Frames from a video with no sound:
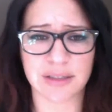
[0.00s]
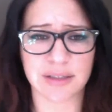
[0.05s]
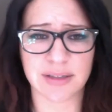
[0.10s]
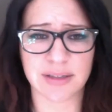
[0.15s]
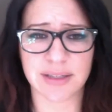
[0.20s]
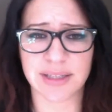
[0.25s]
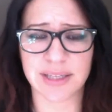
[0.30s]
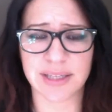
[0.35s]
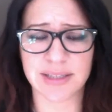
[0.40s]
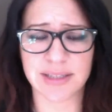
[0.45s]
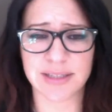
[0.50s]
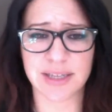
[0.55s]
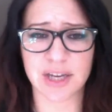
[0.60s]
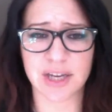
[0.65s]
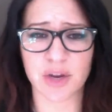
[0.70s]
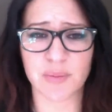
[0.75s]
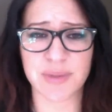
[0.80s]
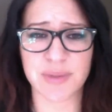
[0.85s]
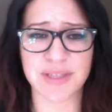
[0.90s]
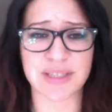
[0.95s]
That's none of your
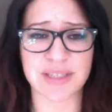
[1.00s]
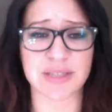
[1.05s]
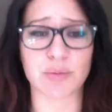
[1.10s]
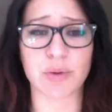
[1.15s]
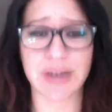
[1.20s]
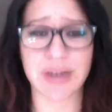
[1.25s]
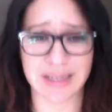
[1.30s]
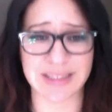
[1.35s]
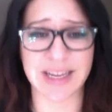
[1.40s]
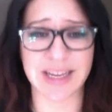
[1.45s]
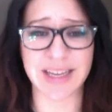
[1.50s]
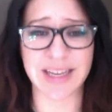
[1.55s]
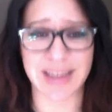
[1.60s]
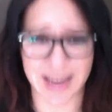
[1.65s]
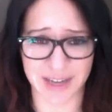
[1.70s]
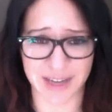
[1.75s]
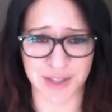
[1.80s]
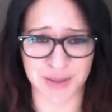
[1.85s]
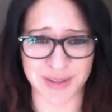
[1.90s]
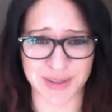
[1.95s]
business. We're going to tell you how
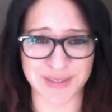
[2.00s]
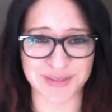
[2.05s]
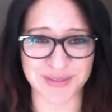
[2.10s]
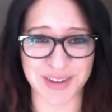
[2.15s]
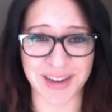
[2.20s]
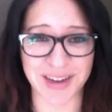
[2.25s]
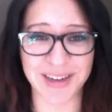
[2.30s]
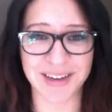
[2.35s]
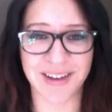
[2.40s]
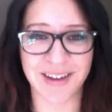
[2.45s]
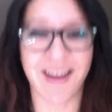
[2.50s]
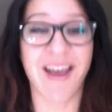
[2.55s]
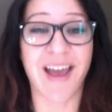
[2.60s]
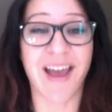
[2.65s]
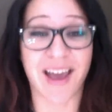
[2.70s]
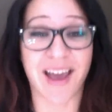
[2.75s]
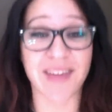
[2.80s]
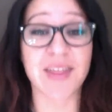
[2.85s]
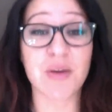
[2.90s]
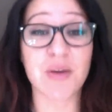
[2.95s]
to do it, right?
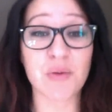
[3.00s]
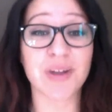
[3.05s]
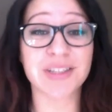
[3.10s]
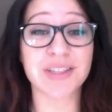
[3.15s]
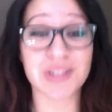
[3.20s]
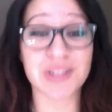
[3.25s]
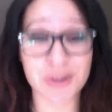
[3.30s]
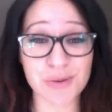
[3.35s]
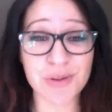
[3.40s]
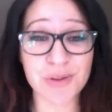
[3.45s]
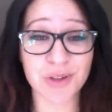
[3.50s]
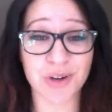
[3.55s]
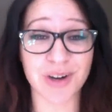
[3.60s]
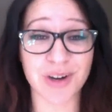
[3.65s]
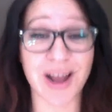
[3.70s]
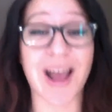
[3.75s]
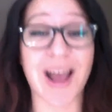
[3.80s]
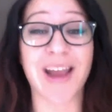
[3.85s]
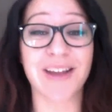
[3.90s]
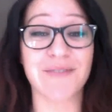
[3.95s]
And then once you learn, I
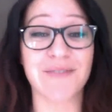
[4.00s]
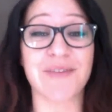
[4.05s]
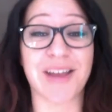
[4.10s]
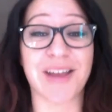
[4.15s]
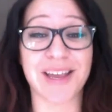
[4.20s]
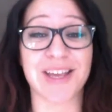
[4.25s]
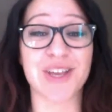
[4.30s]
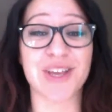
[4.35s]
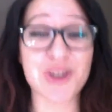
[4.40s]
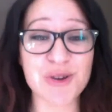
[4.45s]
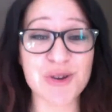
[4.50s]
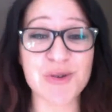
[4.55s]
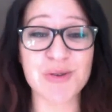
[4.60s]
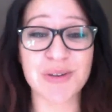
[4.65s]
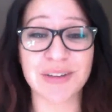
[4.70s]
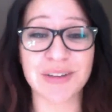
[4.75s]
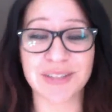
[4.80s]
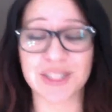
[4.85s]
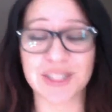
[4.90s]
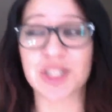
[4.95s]
invite you
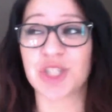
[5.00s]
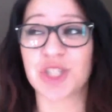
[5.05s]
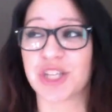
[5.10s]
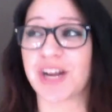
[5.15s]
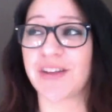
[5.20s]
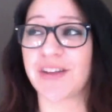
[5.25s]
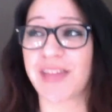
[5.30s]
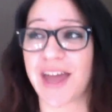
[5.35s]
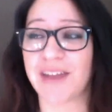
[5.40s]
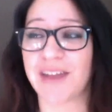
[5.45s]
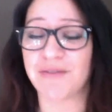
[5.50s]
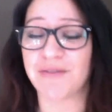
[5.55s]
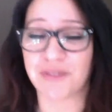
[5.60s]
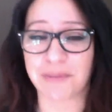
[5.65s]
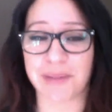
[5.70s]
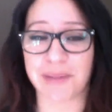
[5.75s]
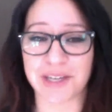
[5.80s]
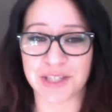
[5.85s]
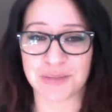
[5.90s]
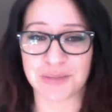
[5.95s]
to share that
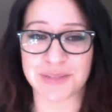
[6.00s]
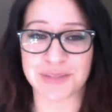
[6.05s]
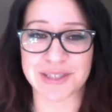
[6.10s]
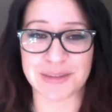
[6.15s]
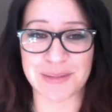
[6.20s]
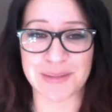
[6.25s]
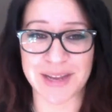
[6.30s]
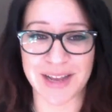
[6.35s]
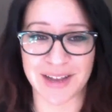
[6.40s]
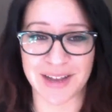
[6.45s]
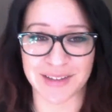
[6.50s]
information with somebody else.